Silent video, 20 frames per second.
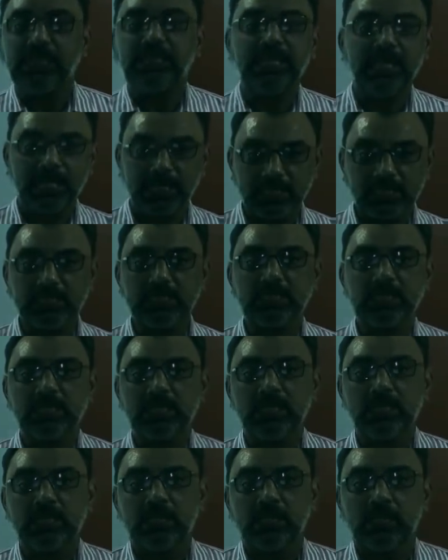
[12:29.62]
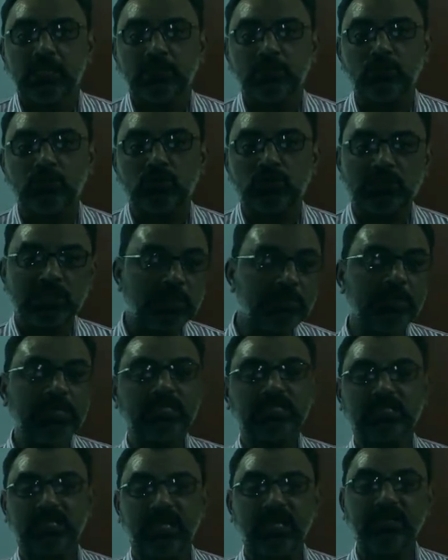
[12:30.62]
Yes, to some
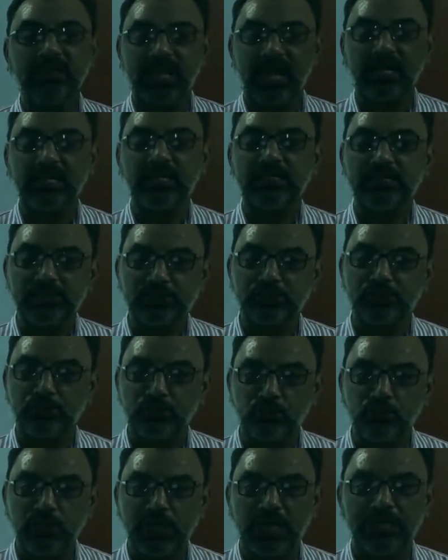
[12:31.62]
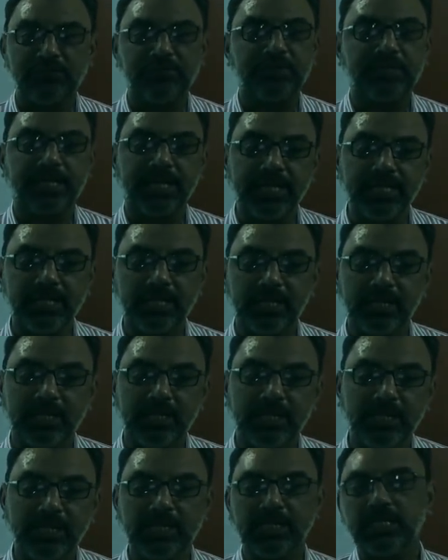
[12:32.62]
extent that is true, that retained
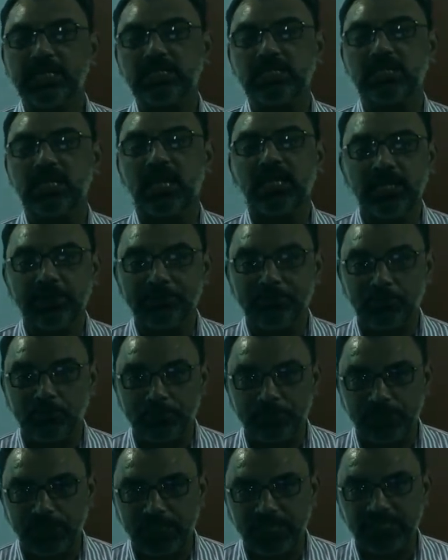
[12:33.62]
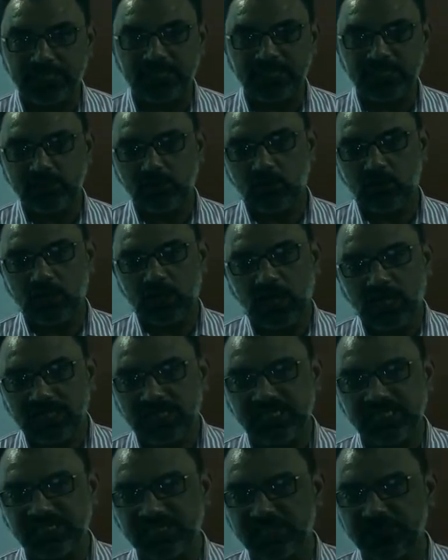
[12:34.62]
earning is unappropriated or
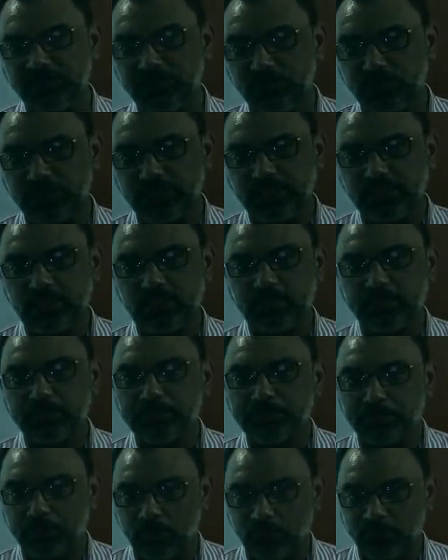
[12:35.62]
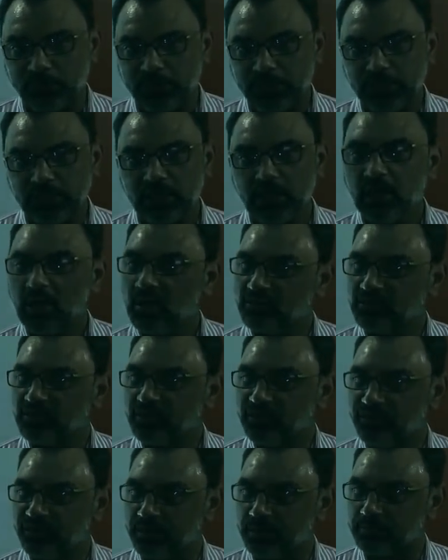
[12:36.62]
undistributed profit of
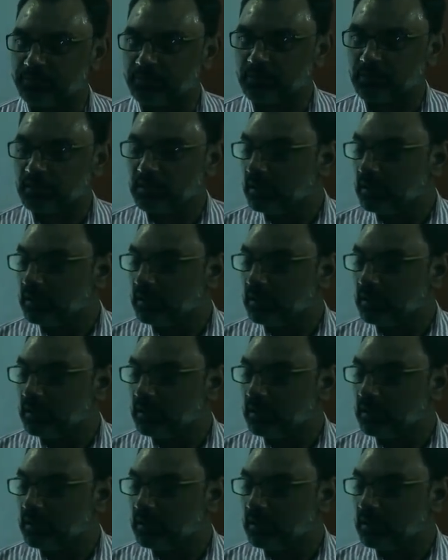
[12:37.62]
the firm.